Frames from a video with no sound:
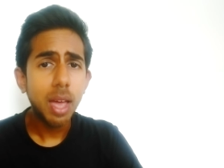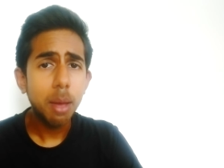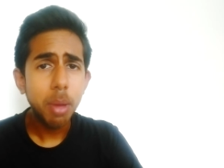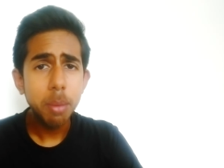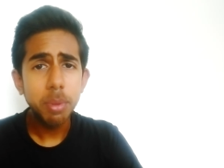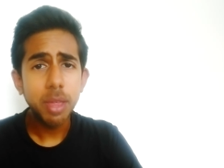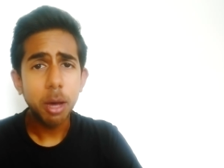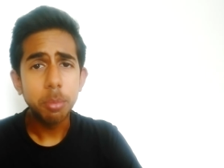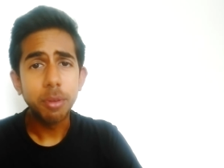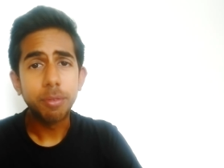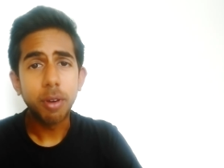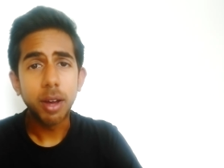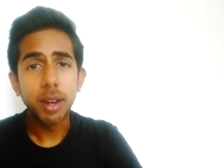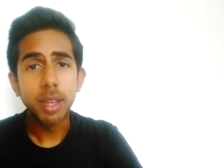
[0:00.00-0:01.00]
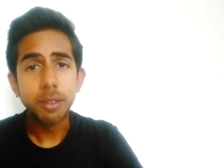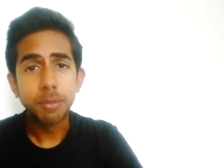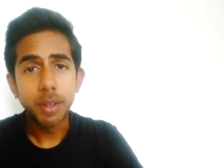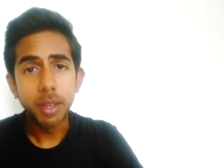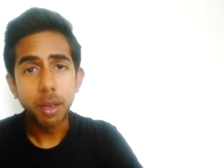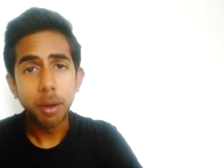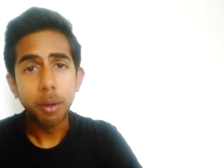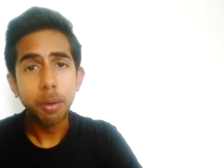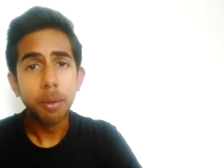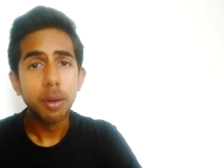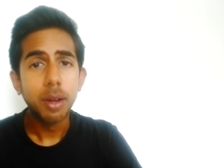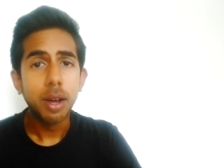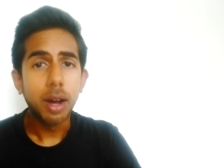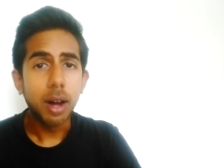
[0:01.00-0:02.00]
maybe that'll be Friday's video.
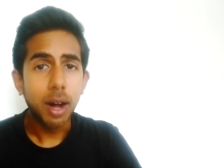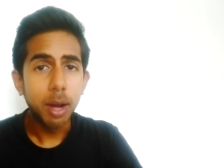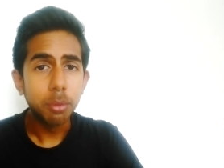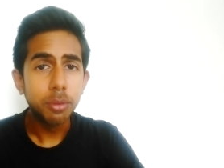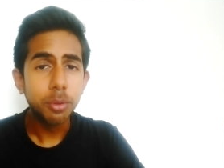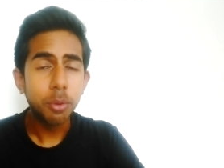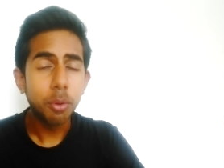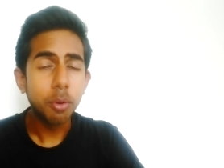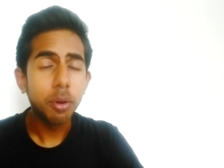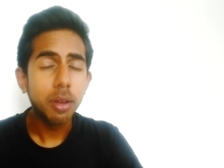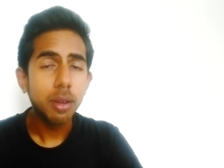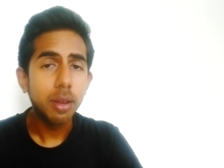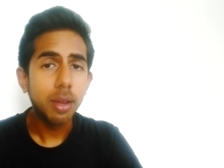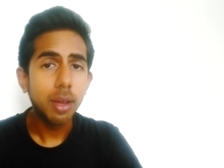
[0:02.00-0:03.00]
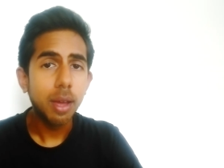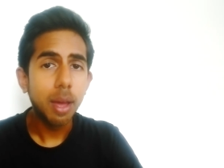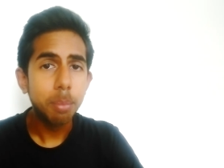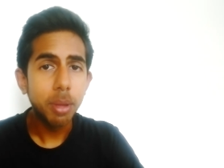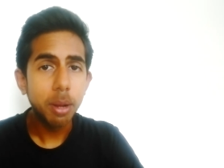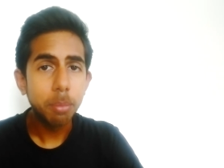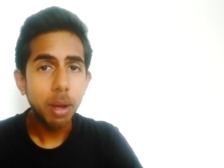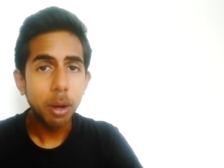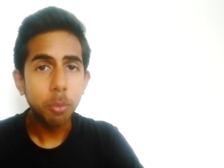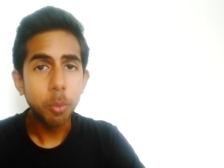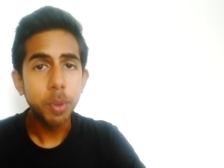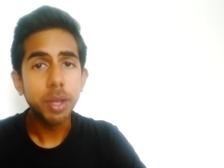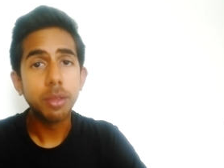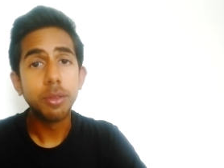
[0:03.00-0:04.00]
I will talk a bit about
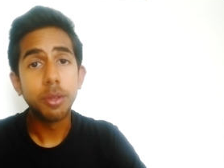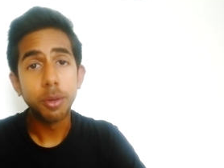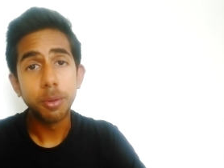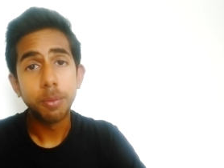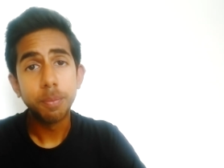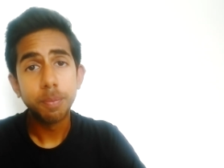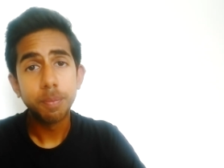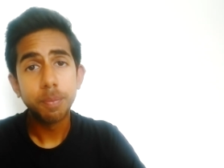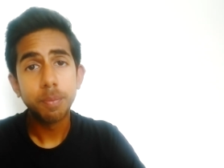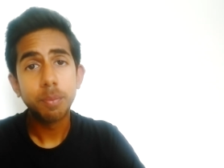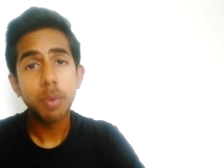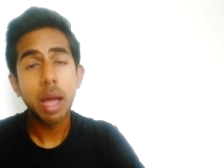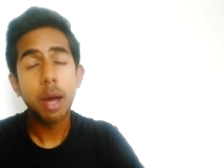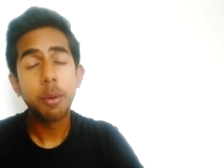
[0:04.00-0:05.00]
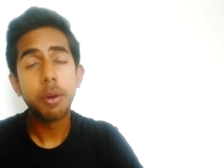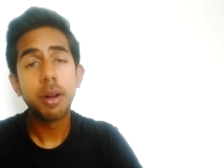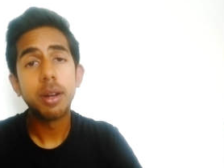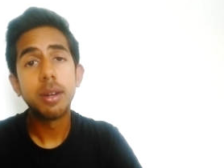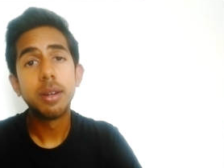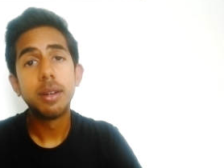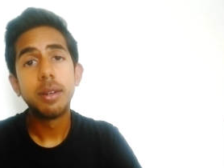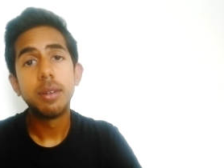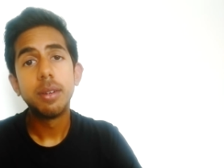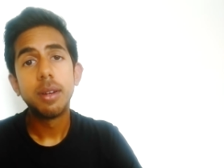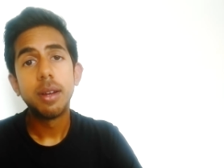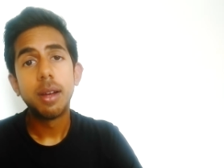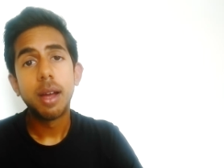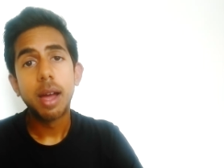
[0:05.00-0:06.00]
what we can do, our
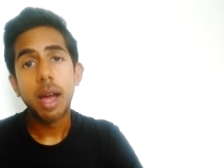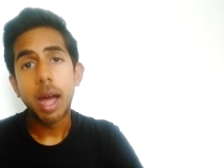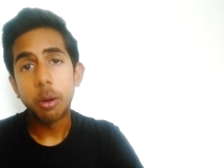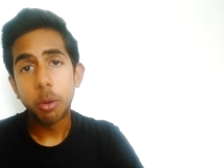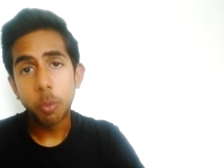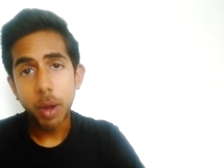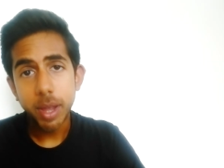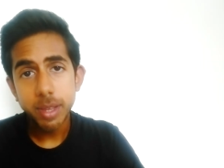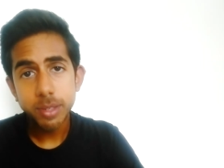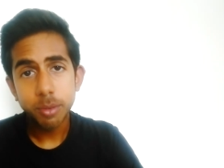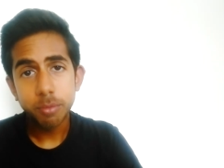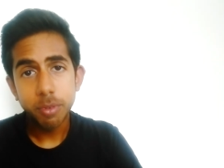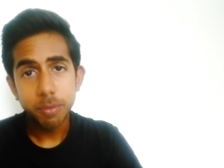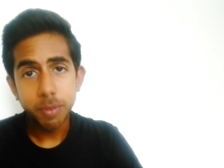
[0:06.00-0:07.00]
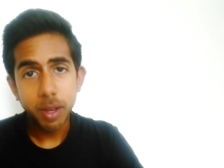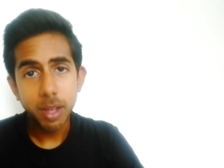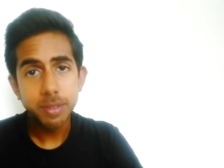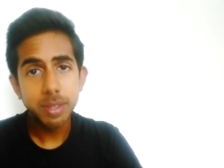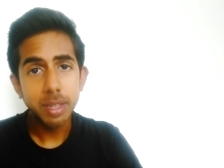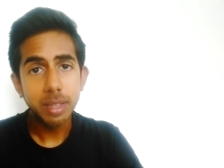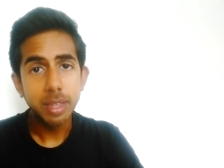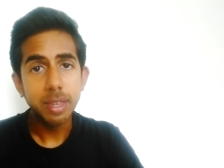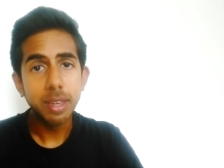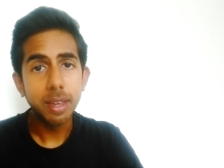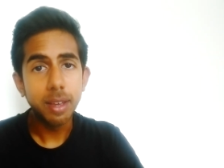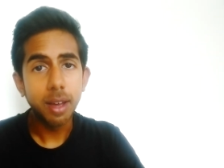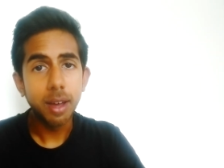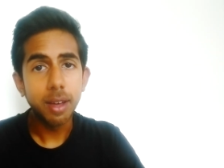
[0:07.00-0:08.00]
ways of reversing
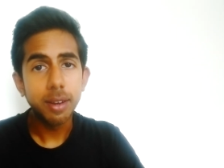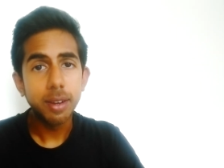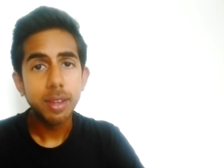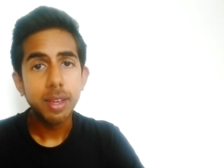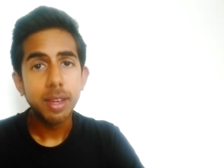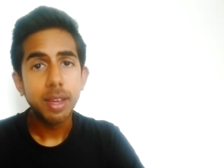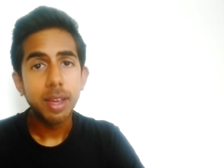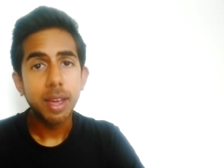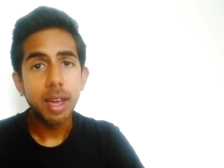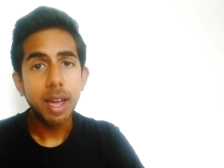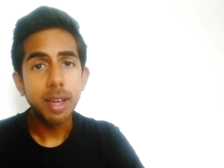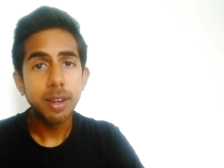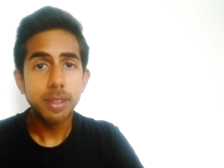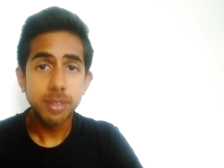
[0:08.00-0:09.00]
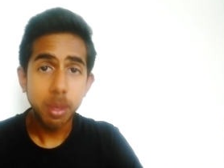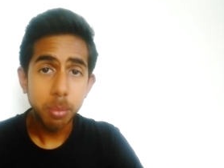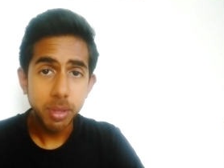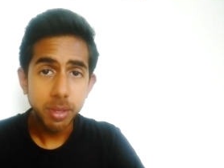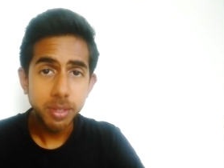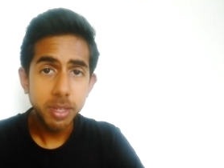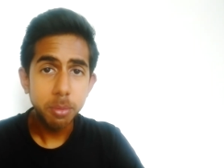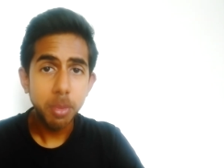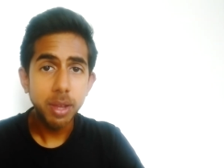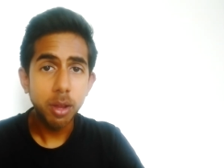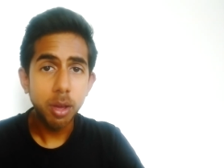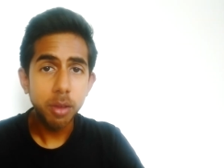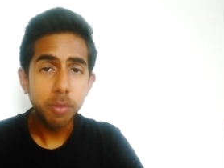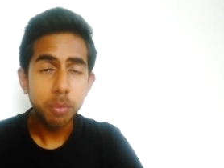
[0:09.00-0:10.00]
leaky gut, and some of this you may
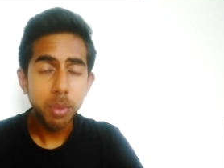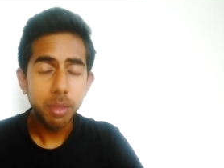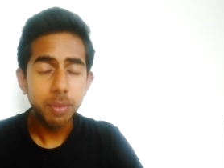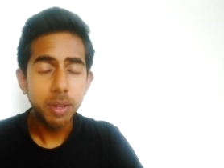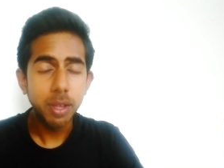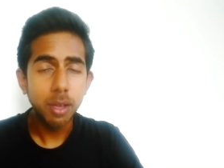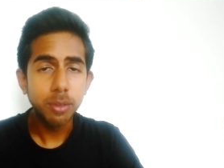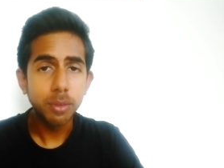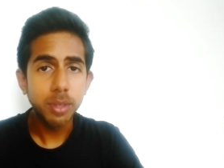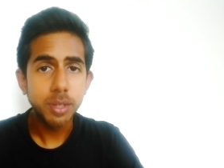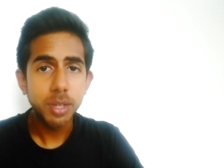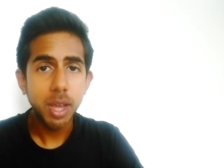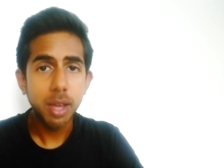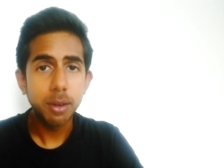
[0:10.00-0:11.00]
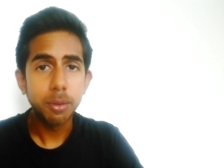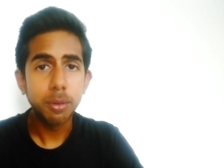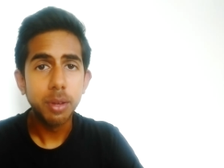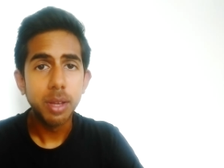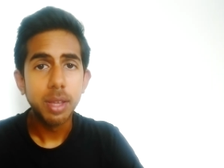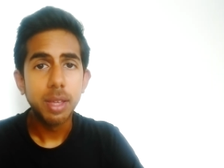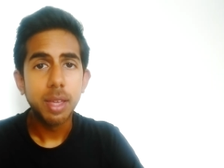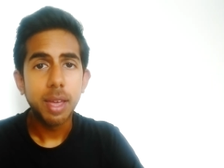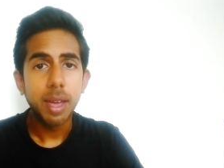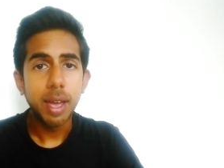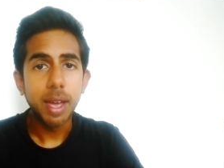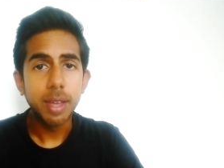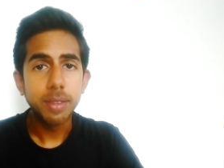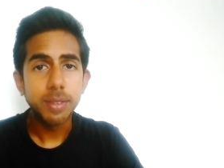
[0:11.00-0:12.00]
know from other videos on this channel,
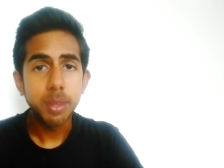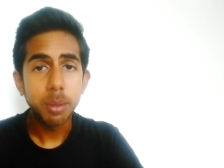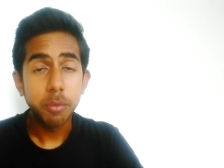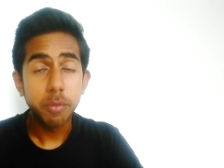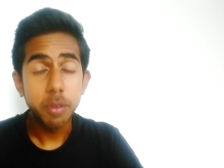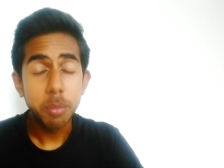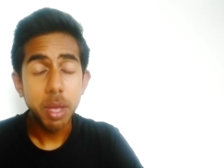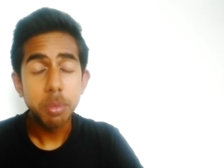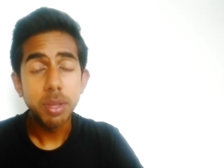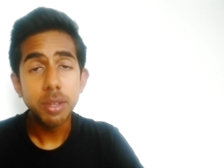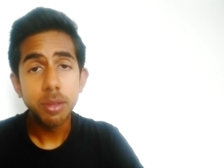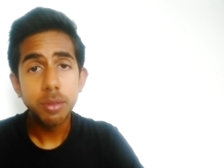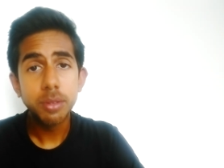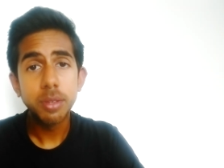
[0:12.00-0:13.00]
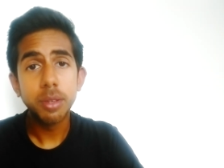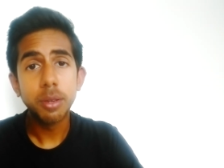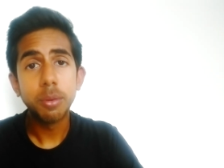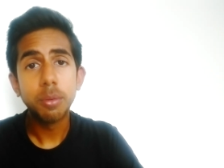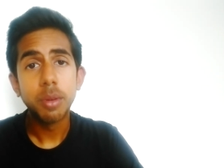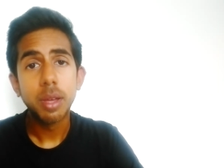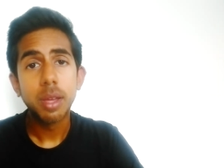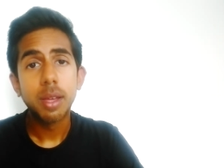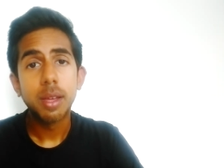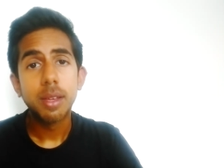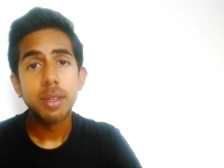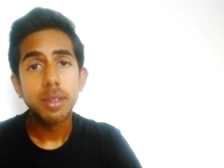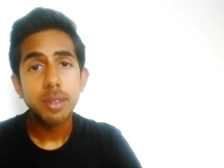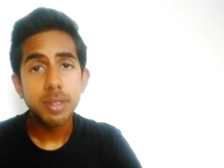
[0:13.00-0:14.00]
and some of it may be new to you.
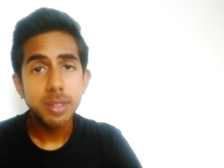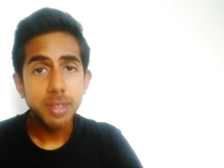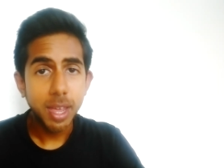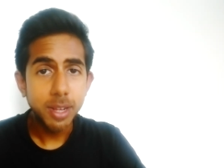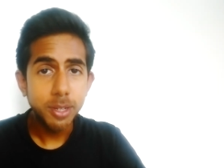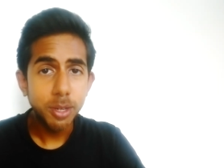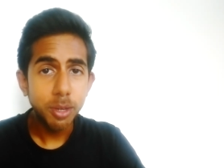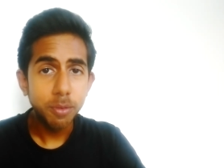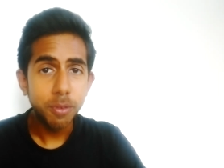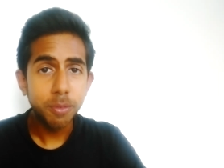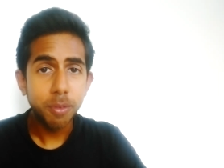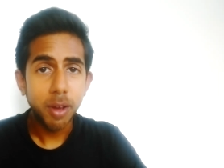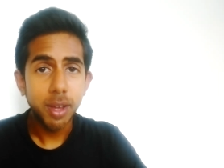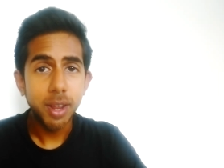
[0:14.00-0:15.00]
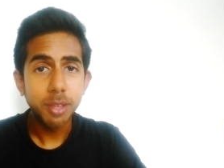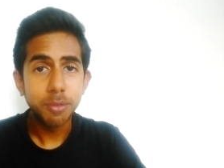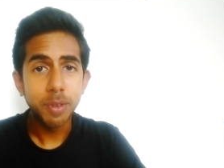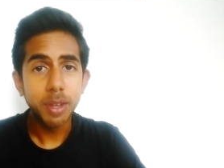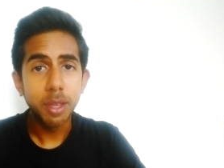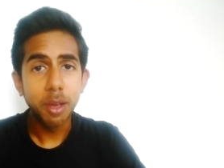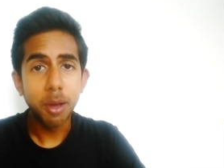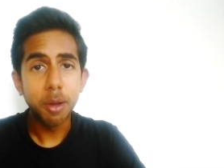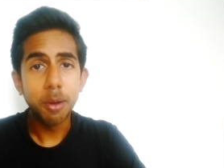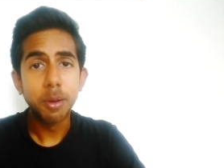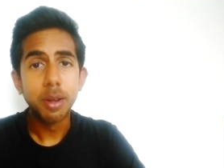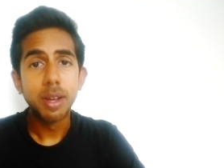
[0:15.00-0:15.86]
Stay tuned for Friday's video,